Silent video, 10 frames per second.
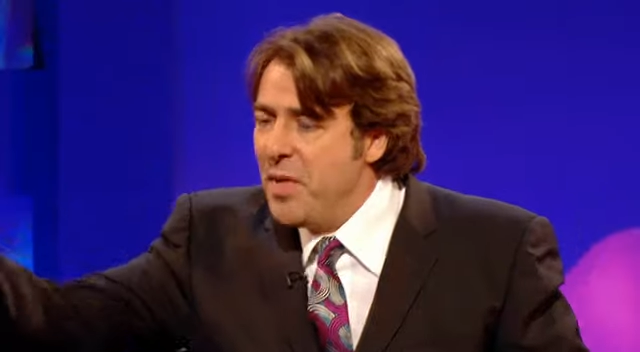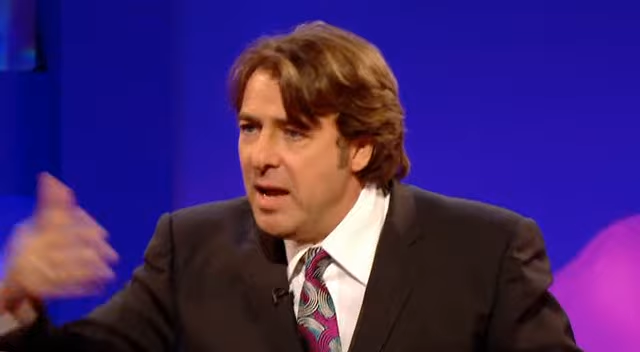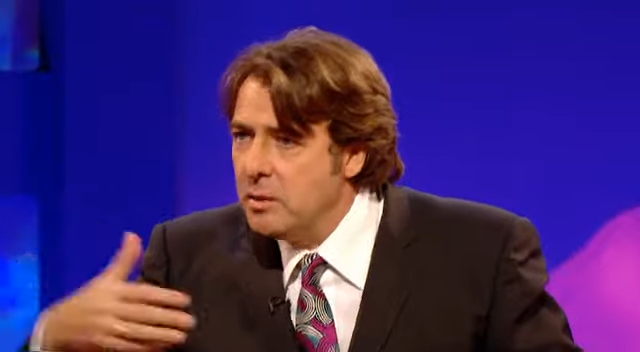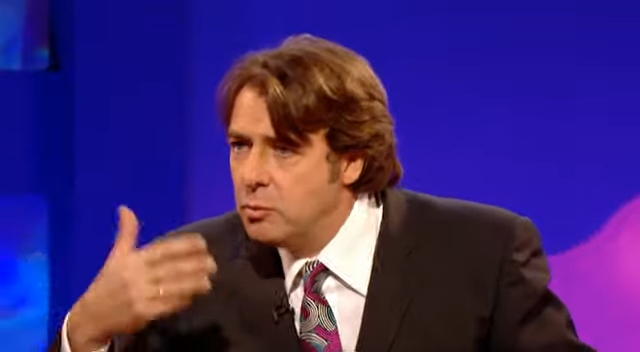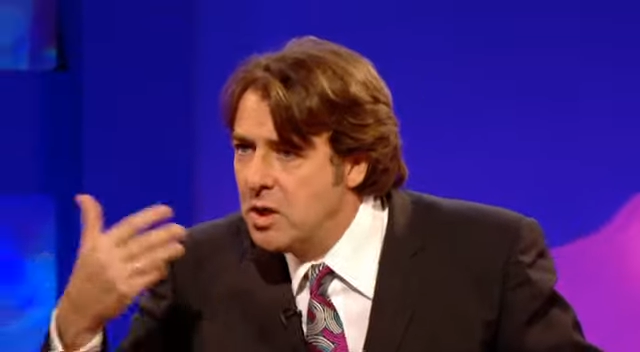
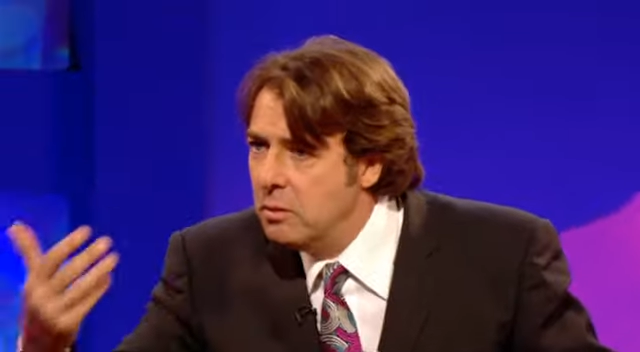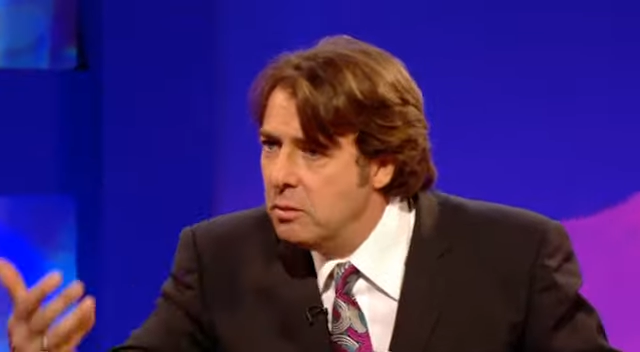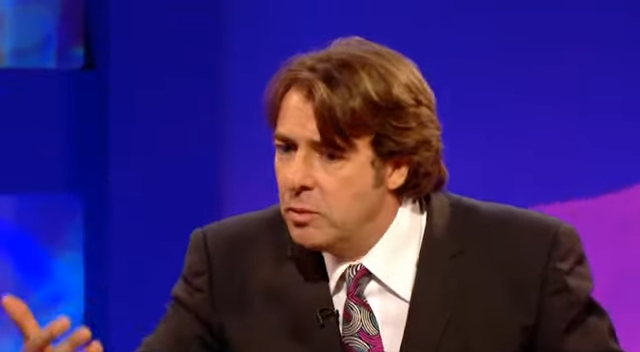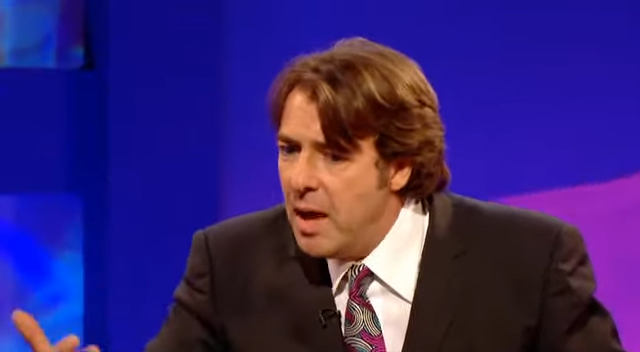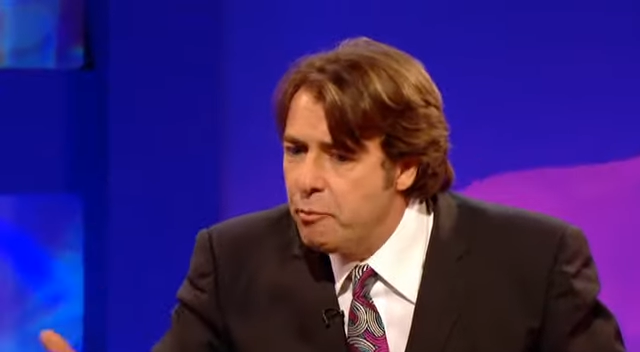that,
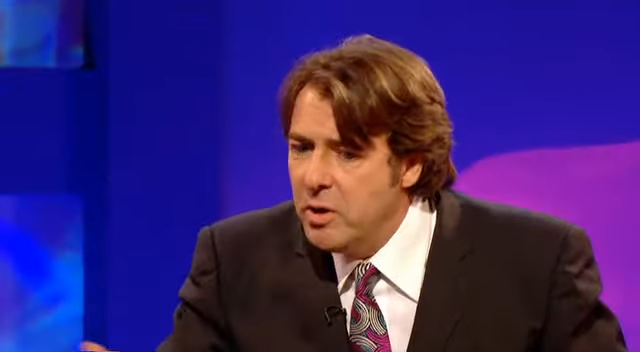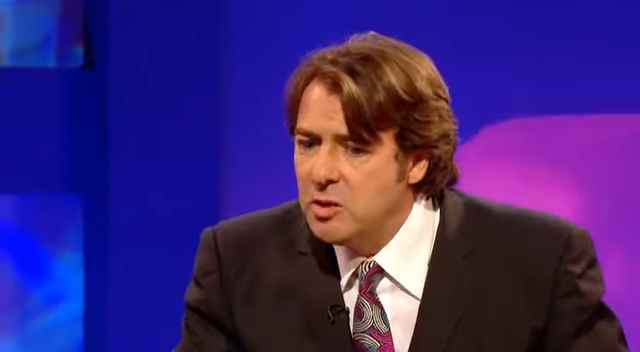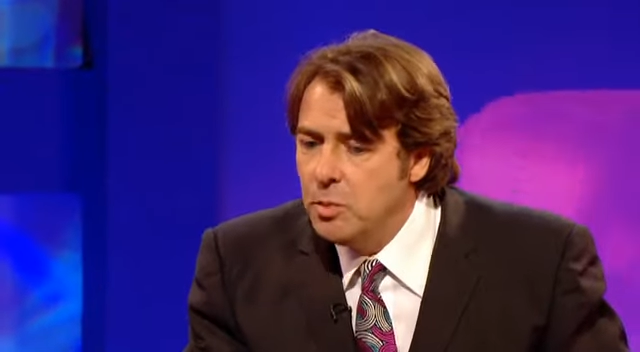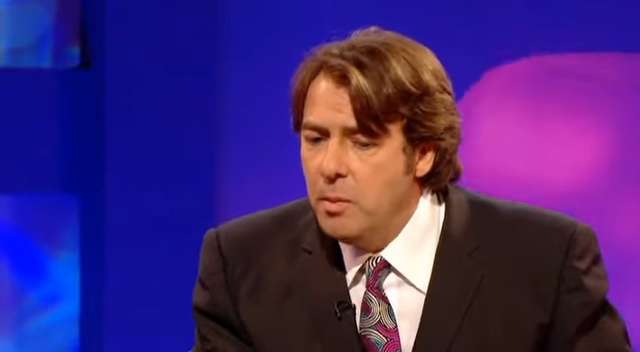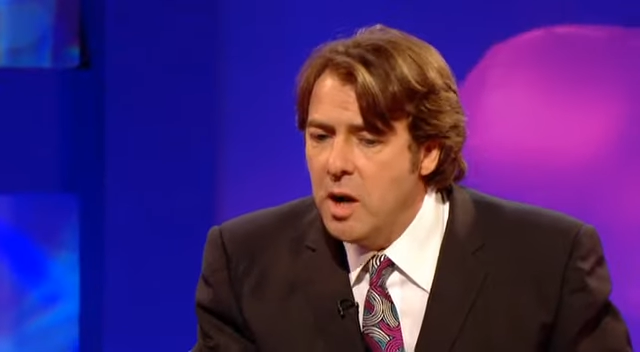that
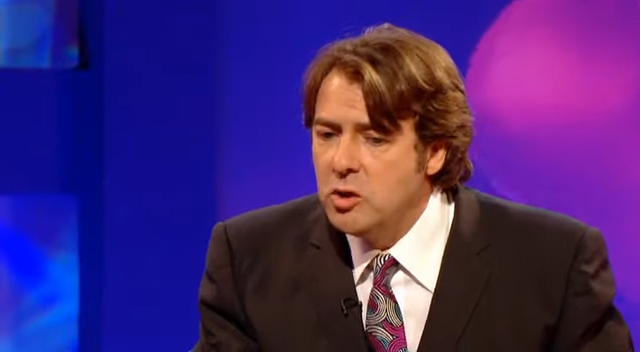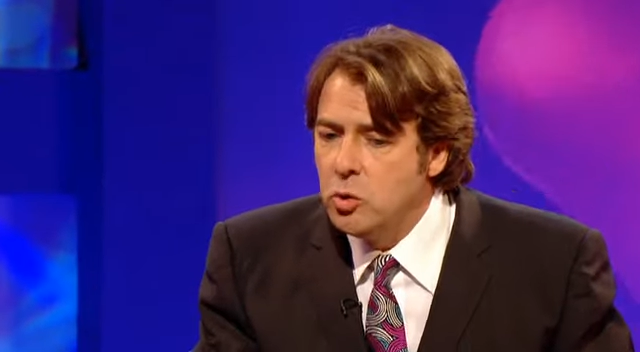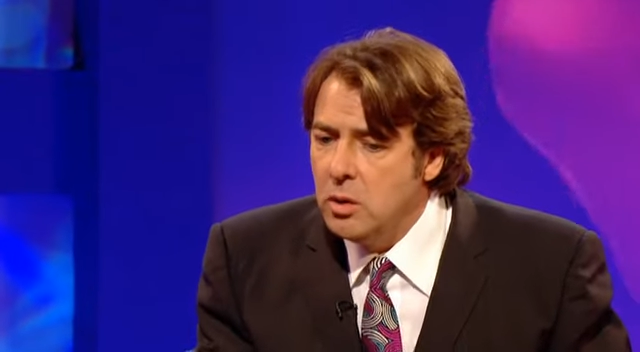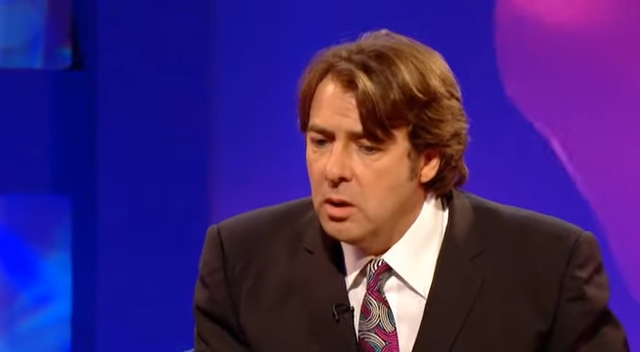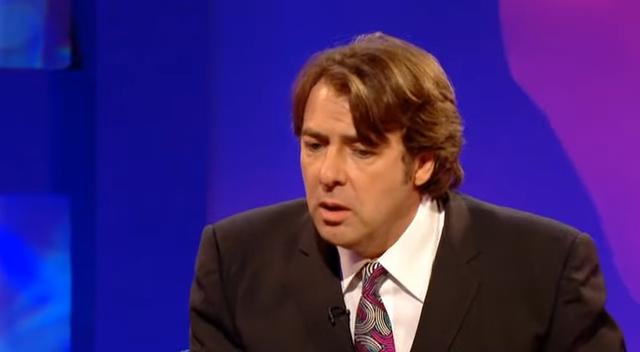brings me mind
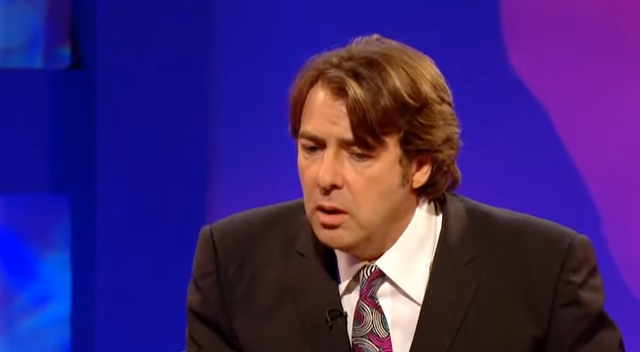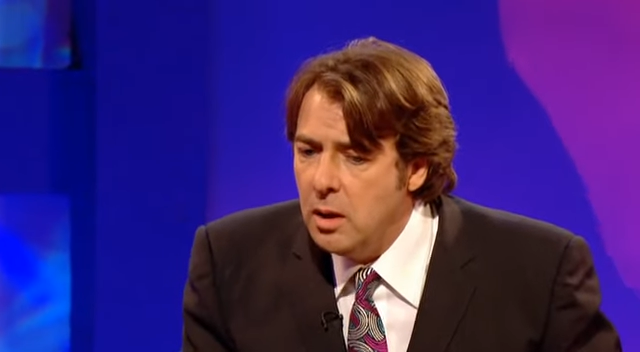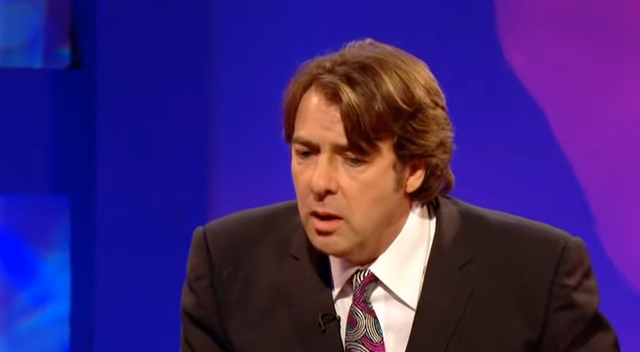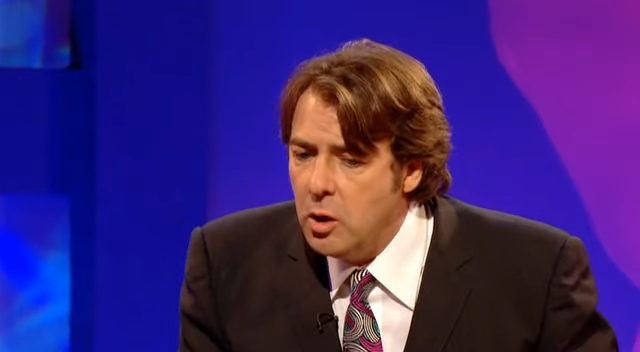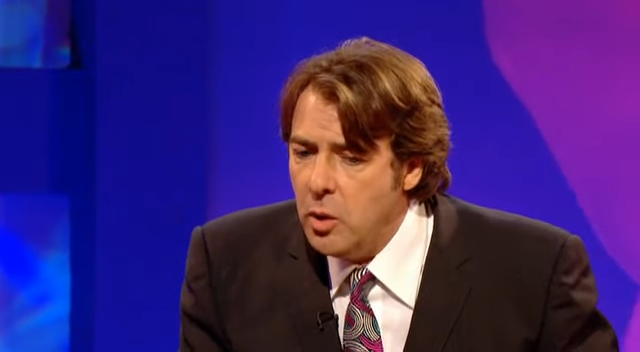to
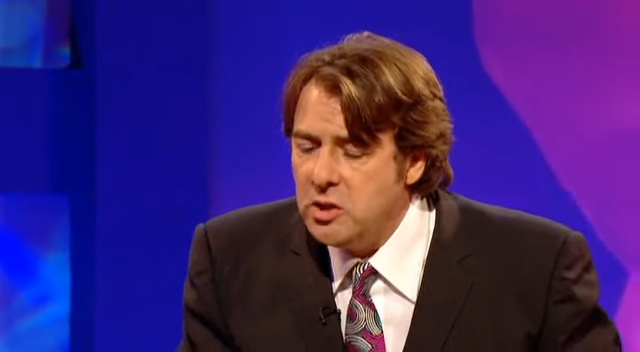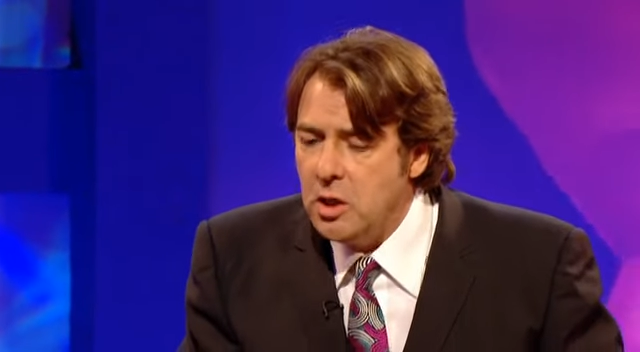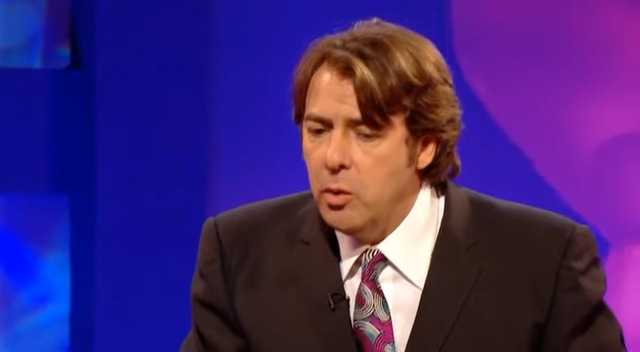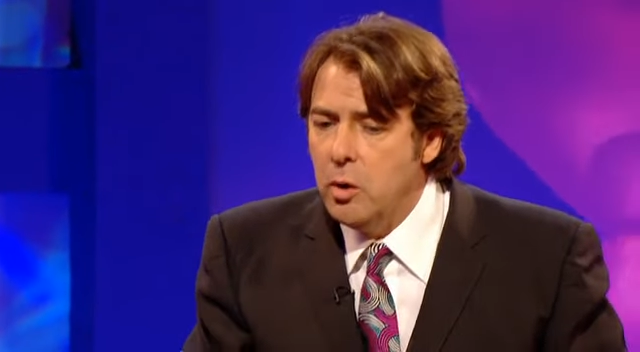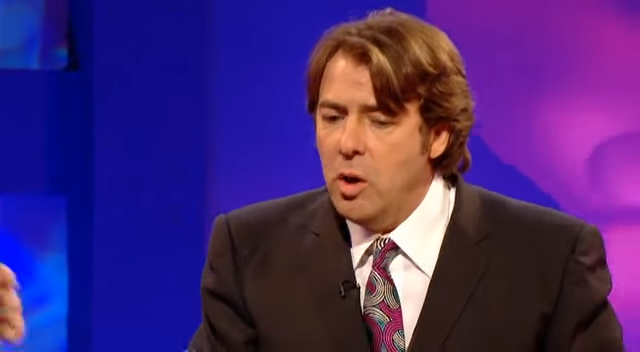a, a, question
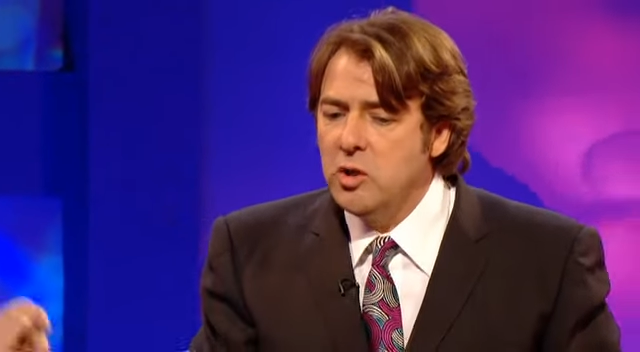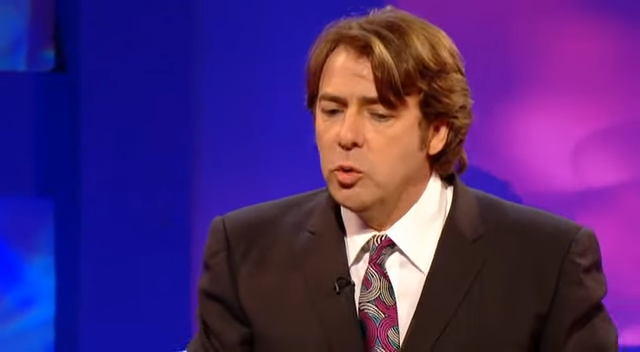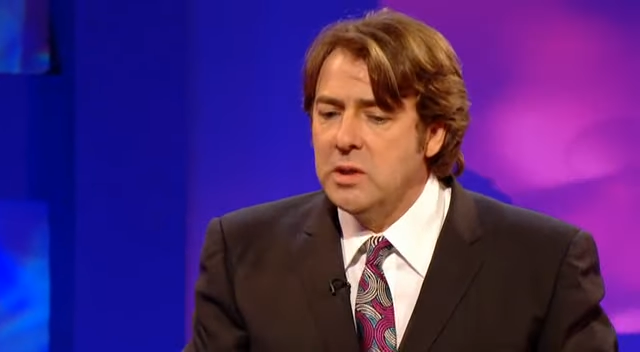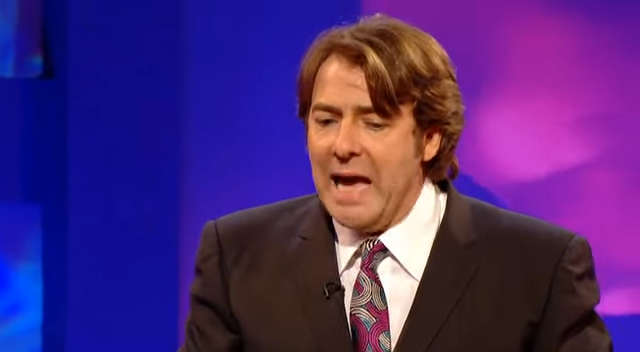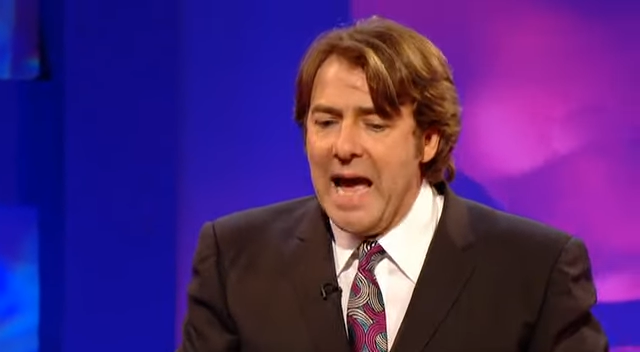I wanted to ask
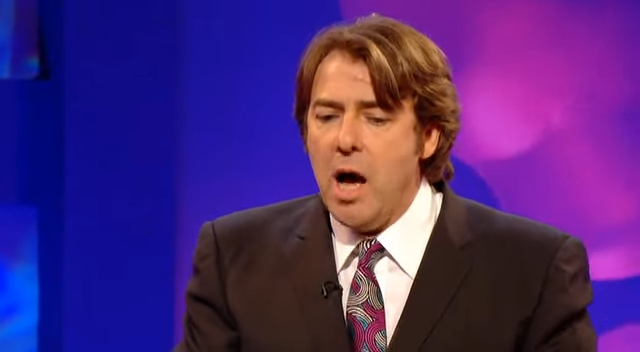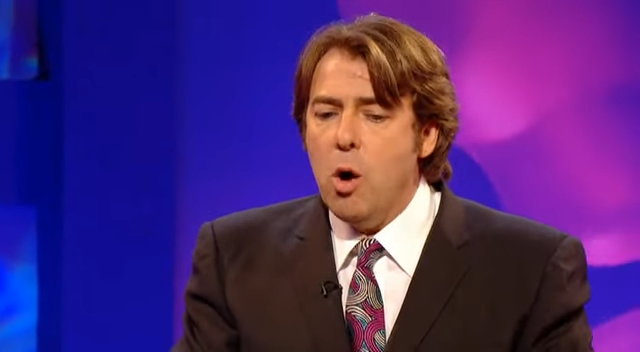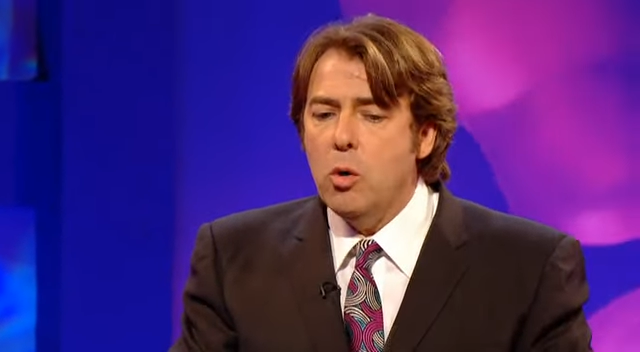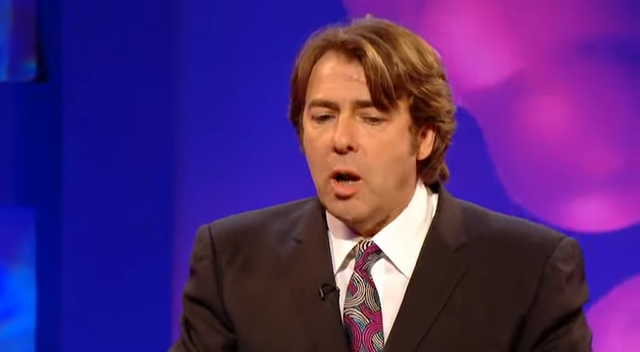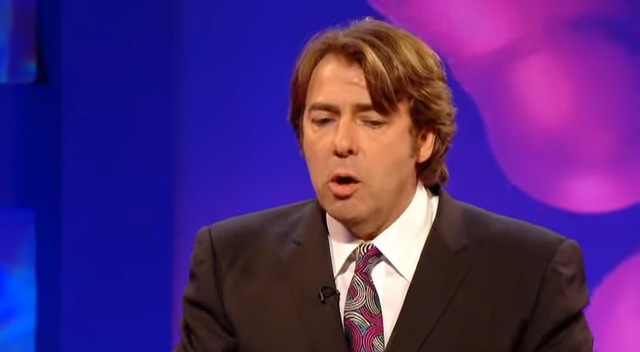you is
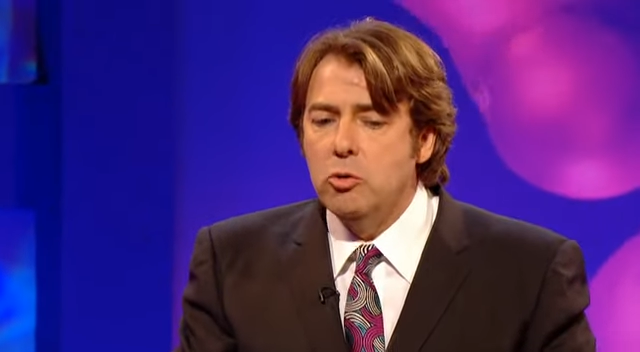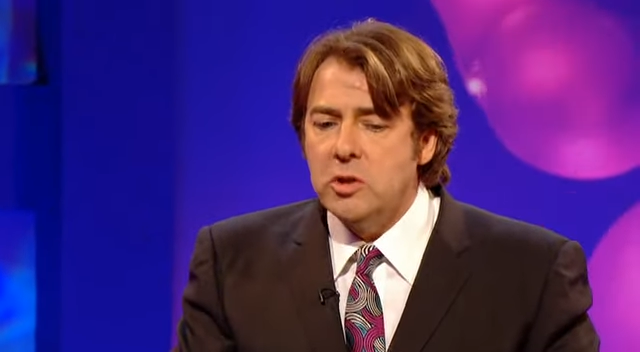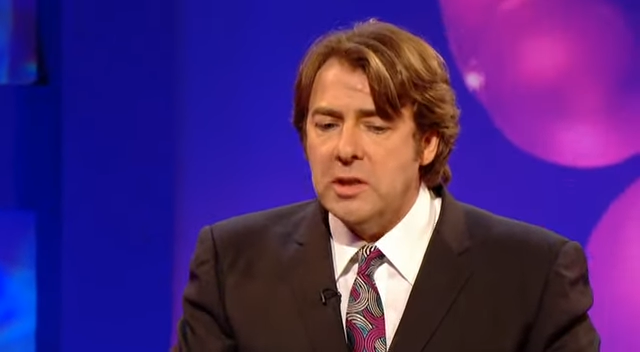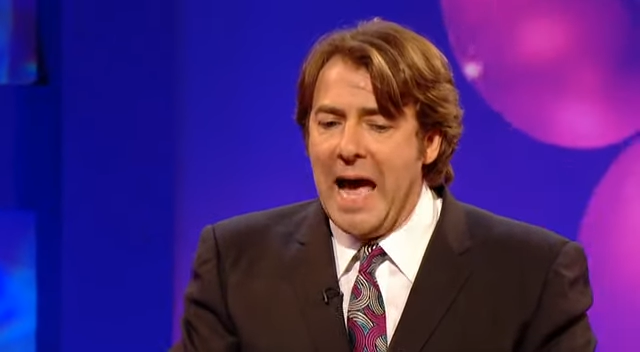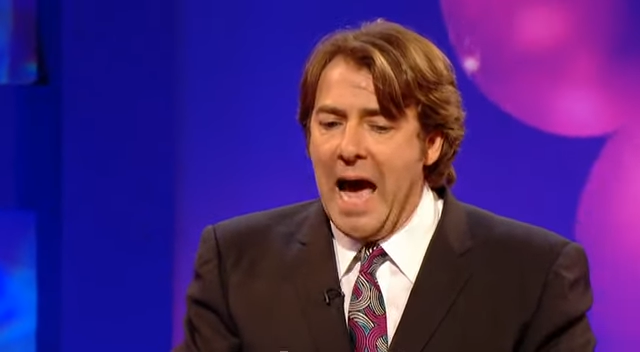how
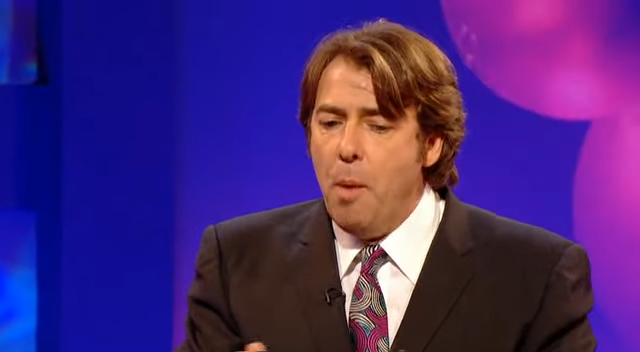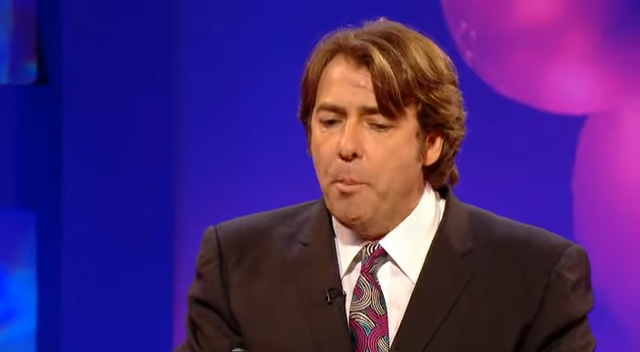close our